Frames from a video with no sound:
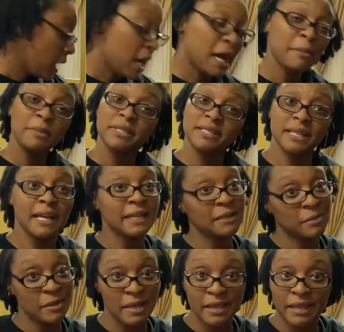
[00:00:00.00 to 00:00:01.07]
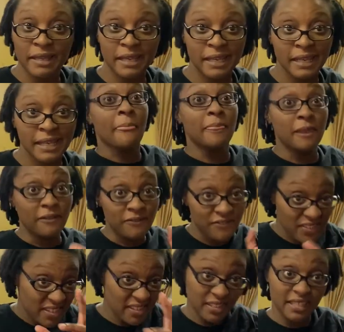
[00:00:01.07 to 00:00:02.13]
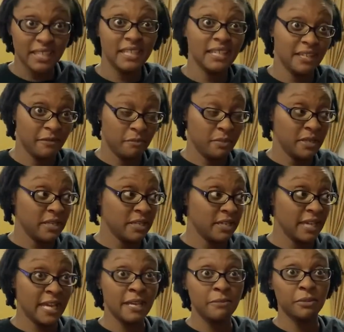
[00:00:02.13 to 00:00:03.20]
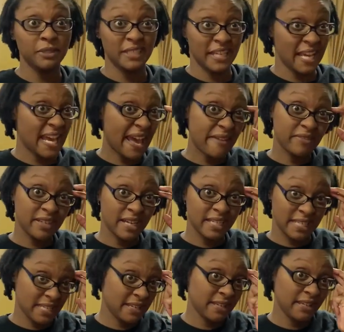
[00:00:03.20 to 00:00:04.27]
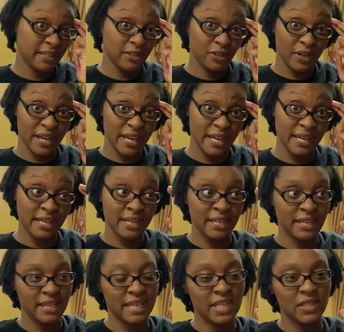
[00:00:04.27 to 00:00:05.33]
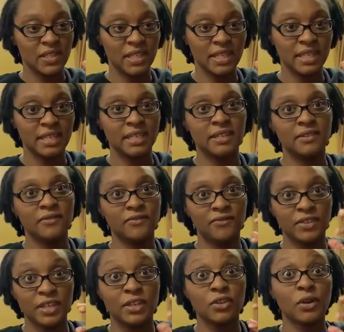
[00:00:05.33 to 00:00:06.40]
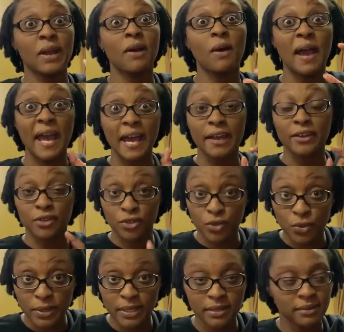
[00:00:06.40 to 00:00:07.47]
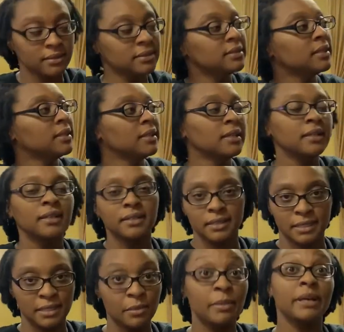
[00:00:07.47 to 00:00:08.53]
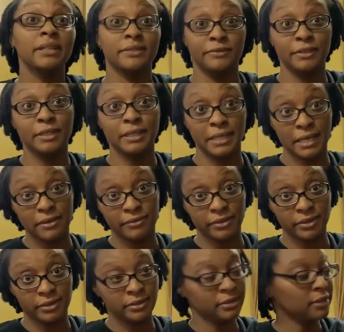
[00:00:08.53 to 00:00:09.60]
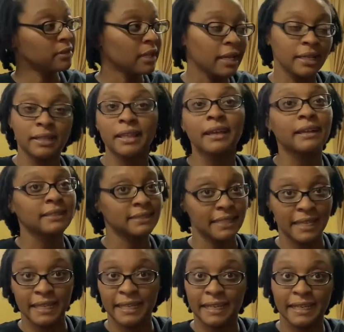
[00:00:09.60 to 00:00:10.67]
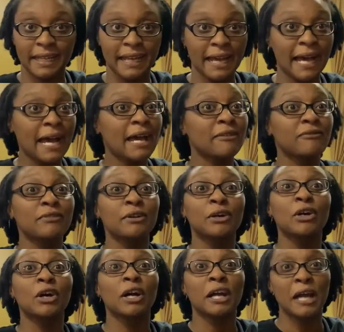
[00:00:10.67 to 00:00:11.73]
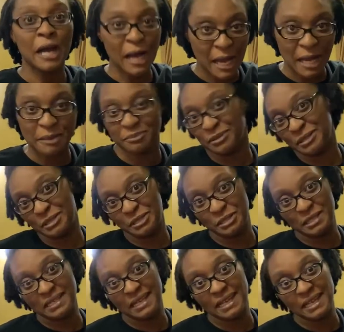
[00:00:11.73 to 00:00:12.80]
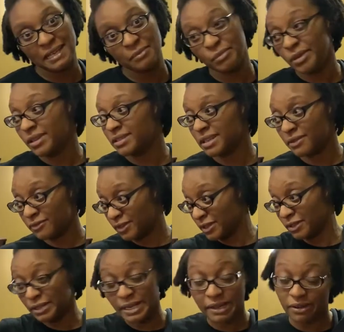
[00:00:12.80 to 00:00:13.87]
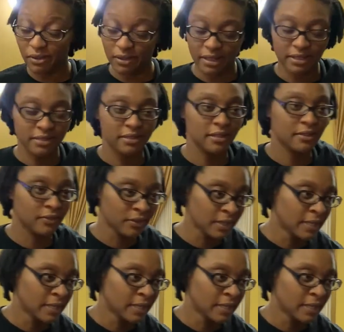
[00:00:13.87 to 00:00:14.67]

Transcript: I'm excited, man. The feeling of being able to have an idea in your head and then figure out how to do it is the best feeling ever. So like like I said, I feel accomplished today because I figured out all that stuff.